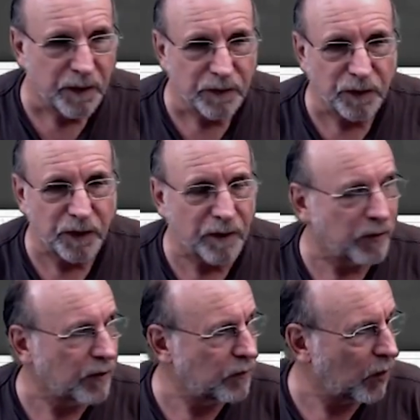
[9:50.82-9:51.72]

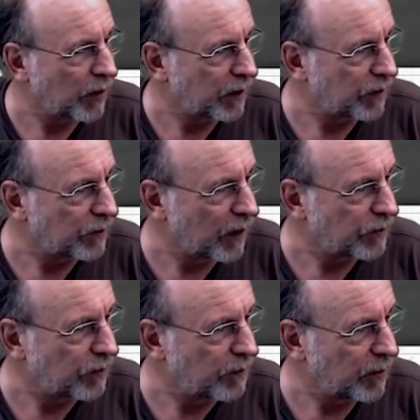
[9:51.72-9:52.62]
delivering what it is
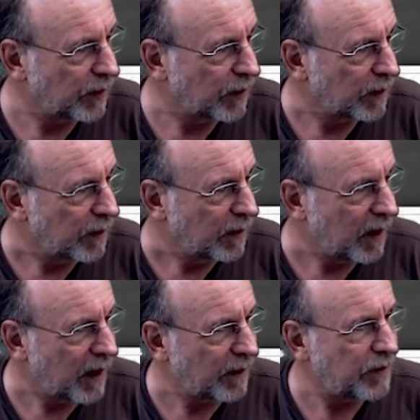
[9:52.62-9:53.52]
that you put in. Now,
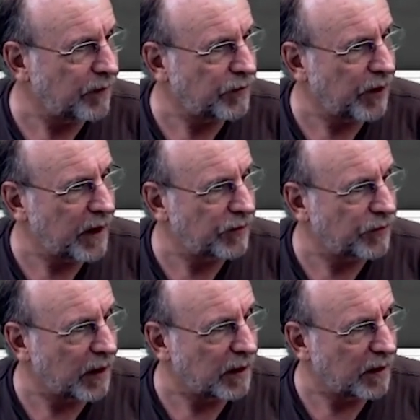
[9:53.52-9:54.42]
after you've
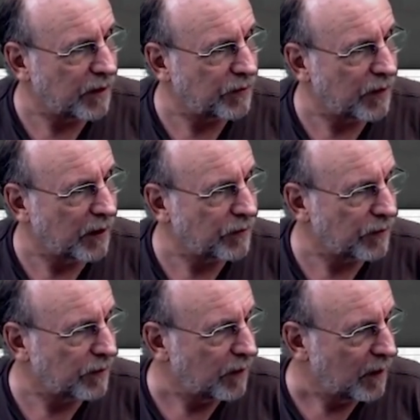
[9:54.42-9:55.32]
changed any of these things,
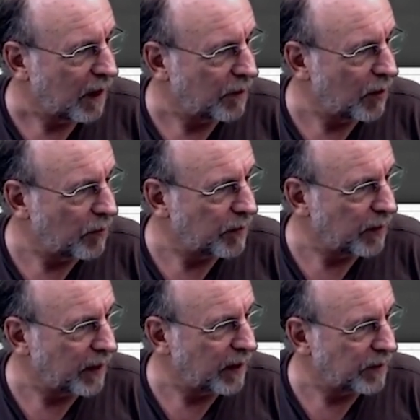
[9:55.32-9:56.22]
and I'm hoping
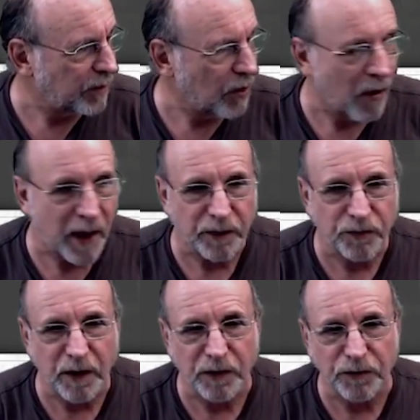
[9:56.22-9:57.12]
by now you know how to
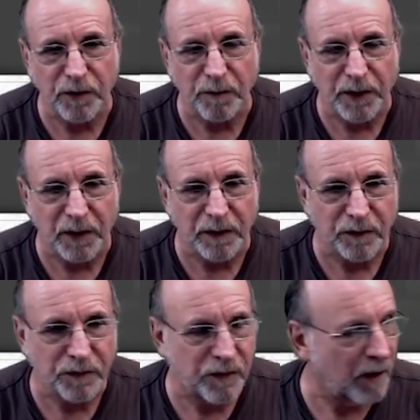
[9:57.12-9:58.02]
change something in the
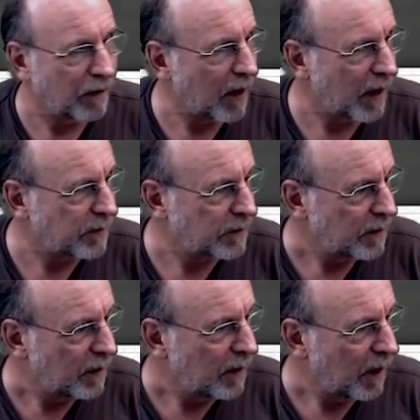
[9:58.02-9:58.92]
CLI,
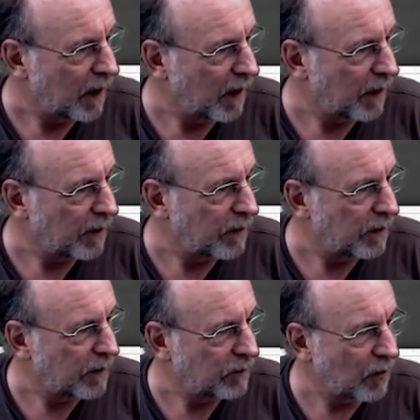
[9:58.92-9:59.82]
uh,
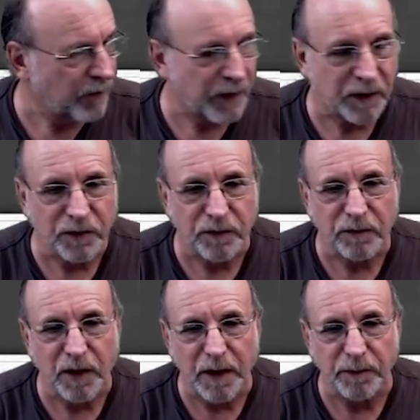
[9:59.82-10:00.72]
don't forget to
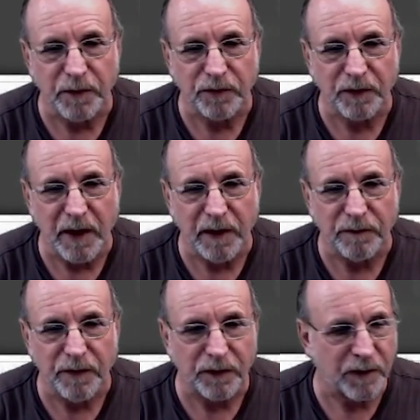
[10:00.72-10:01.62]
type save,
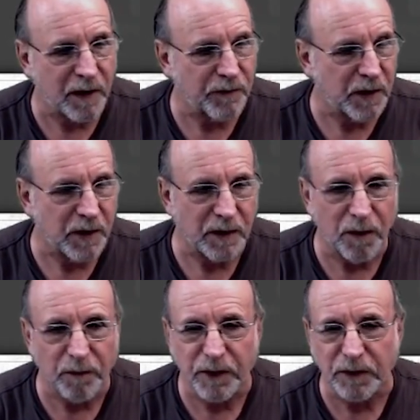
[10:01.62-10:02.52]
S-A-V-E.
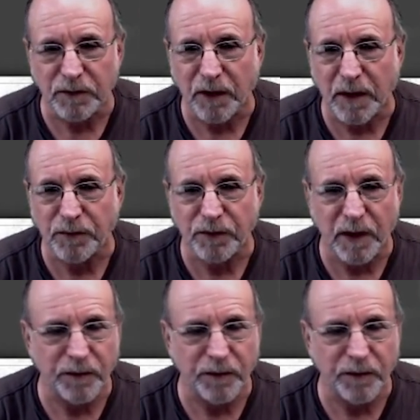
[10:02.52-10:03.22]
Don't forget to type save